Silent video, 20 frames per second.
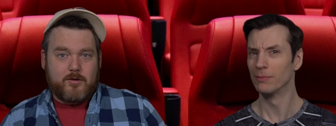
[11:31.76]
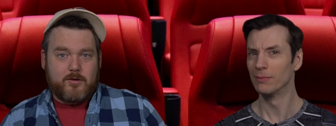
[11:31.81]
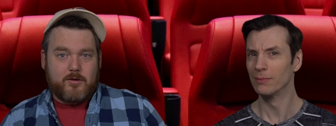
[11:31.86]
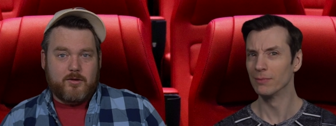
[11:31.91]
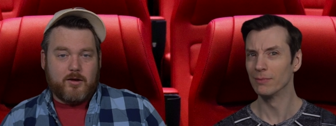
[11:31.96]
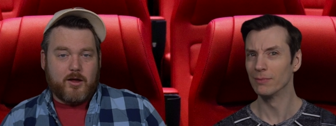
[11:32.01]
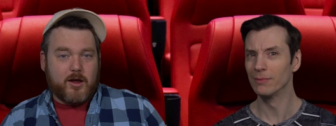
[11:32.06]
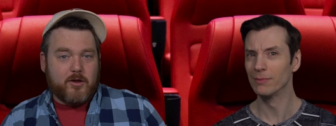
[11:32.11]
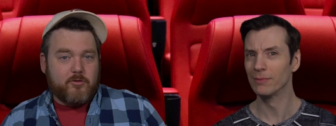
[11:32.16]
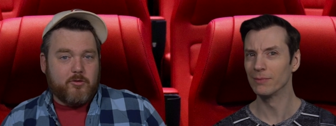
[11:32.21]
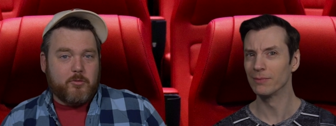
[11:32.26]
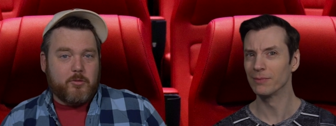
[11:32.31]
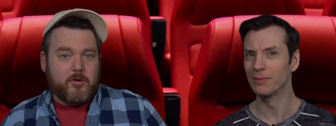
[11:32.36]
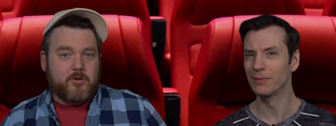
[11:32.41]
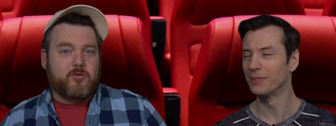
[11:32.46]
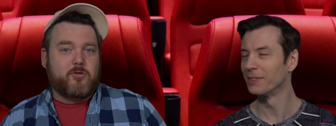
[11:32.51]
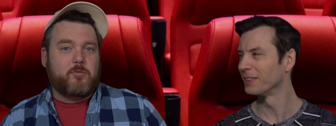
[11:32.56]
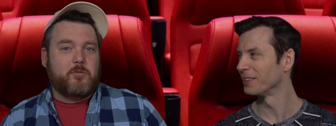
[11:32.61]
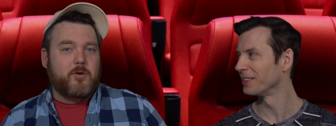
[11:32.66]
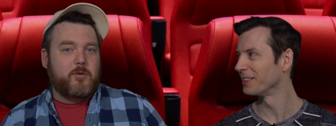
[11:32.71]
Speaker 1: knife a
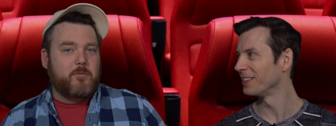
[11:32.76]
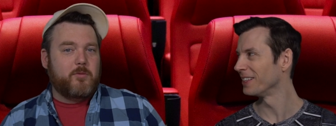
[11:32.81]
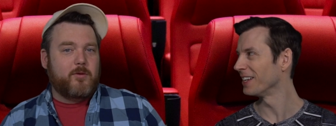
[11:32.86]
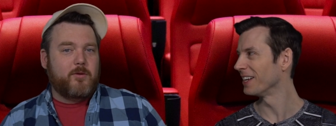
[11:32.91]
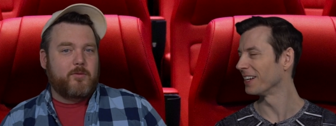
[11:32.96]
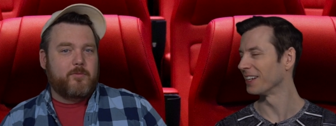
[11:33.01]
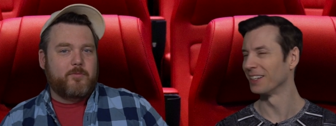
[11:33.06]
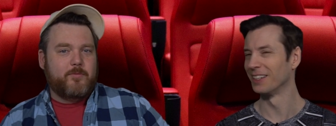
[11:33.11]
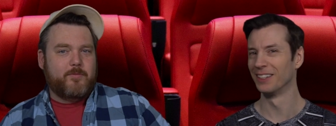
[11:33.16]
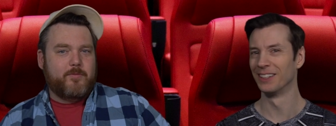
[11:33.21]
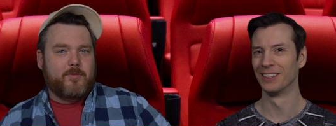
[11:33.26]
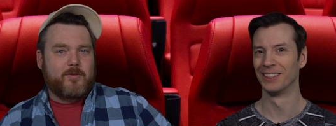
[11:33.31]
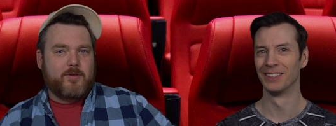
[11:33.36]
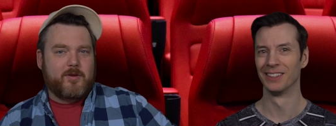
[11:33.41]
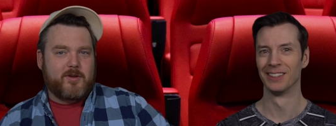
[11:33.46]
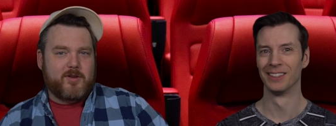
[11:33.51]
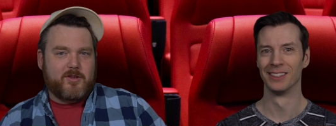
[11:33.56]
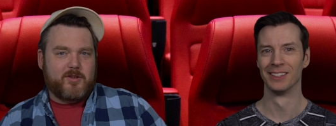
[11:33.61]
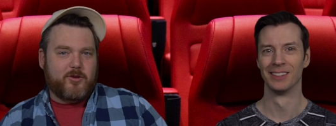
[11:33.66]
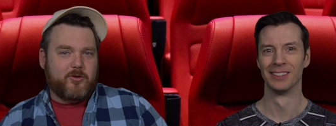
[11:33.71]
bunch of people? Yeah.
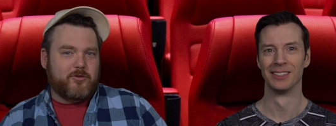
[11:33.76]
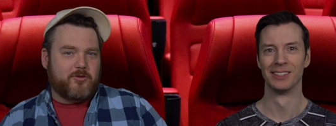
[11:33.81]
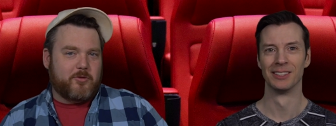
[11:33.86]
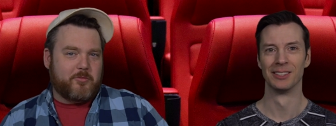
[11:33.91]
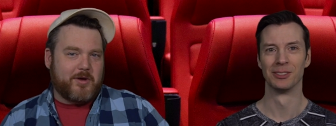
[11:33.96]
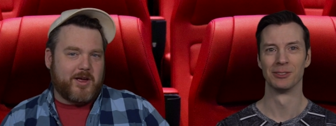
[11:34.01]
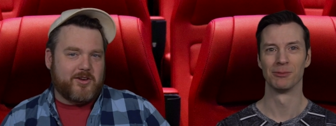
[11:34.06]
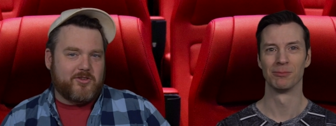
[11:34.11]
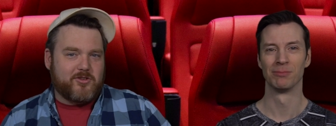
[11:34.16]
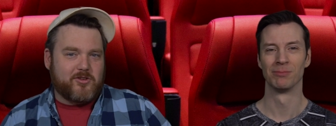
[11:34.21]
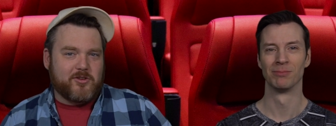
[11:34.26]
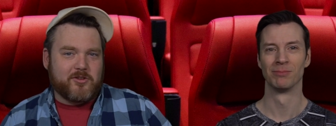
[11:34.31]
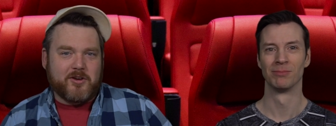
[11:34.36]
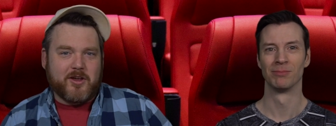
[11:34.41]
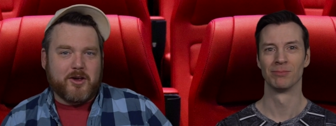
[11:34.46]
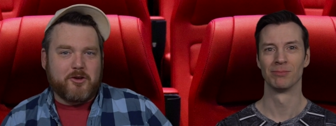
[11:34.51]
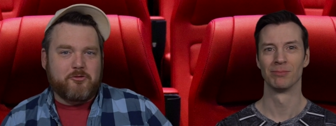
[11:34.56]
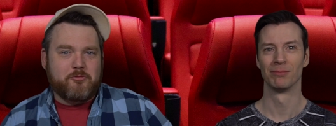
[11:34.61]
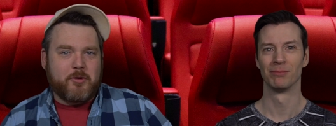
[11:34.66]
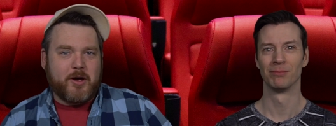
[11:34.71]
Use your magical
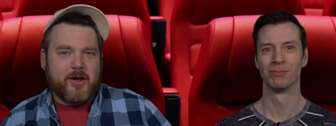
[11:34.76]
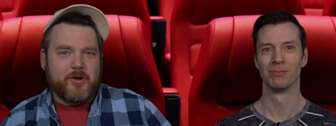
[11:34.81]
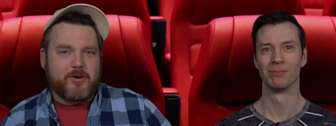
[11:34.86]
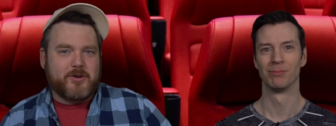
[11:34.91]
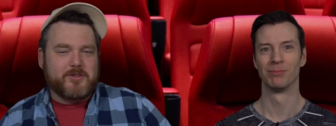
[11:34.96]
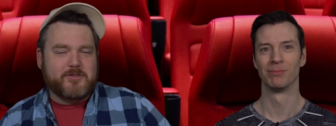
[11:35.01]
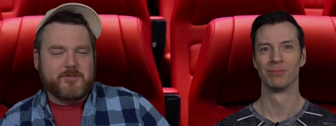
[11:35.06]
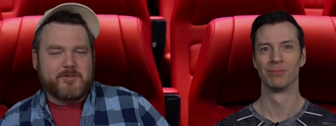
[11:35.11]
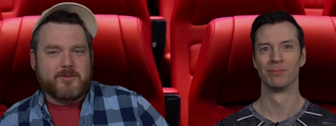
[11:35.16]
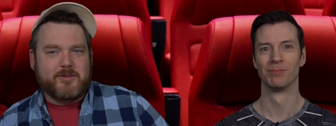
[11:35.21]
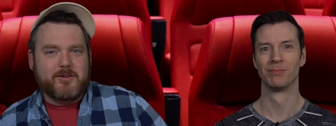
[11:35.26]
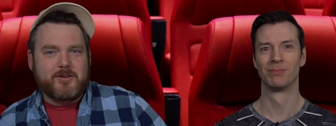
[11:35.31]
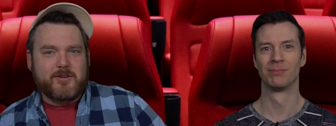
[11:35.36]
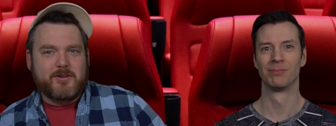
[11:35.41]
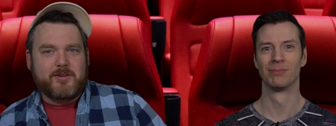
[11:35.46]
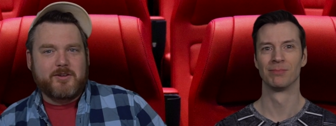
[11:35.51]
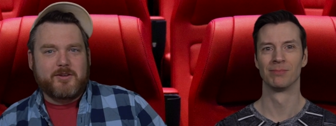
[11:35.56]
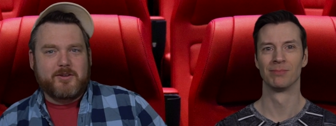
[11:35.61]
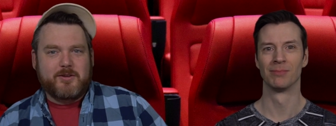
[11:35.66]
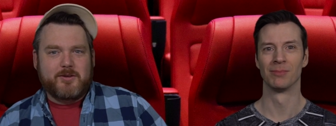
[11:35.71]
knife powers?
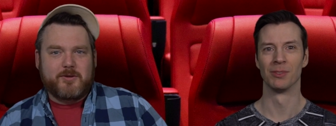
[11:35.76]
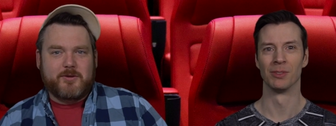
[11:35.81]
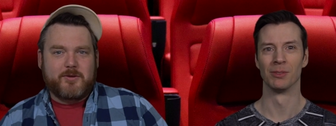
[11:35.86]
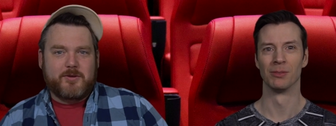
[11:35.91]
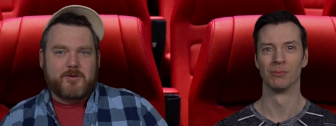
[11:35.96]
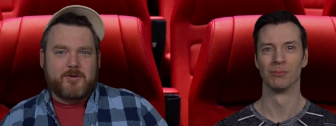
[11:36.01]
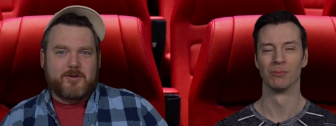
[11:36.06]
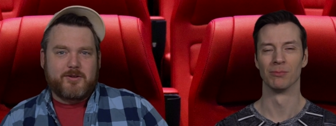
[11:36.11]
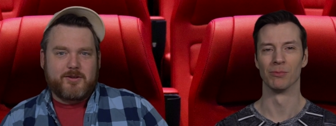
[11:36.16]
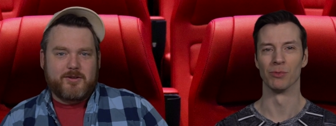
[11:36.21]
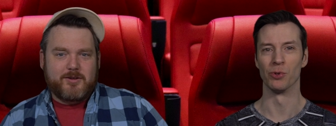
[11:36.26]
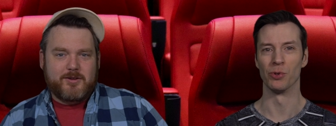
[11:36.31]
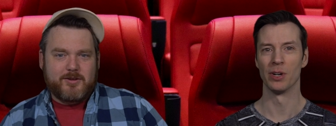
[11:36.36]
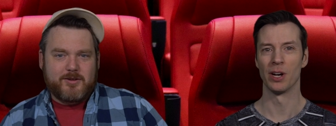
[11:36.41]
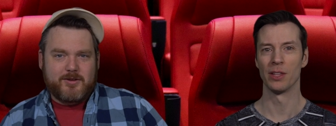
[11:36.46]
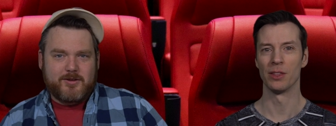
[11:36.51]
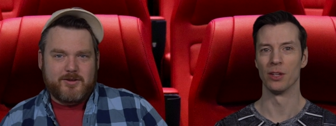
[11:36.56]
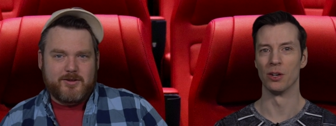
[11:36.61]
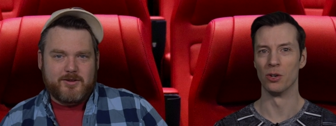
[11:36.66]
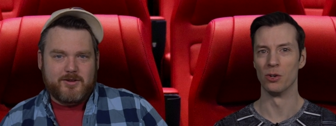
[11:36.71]
Speaker 2: Root
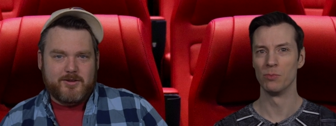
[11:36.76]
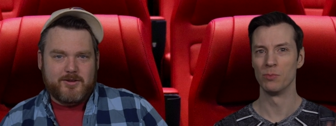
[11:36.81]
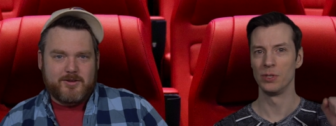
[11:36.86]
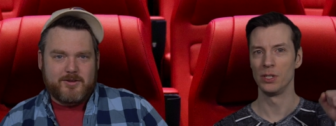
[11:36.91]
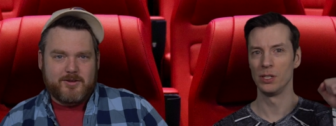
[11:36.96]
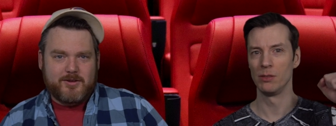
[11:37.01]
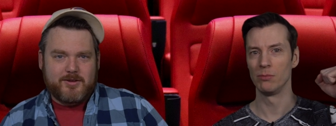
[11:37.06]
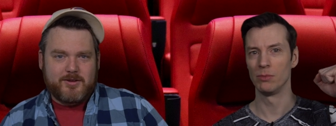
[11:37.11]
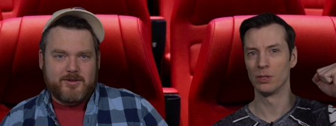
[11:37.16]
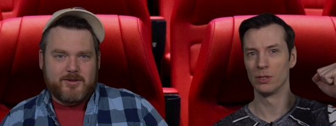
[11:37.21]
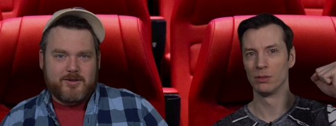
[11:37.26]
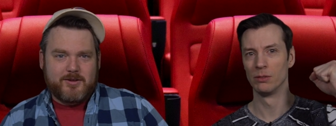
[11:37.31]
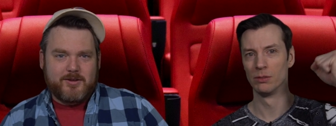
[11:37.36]
on the home team?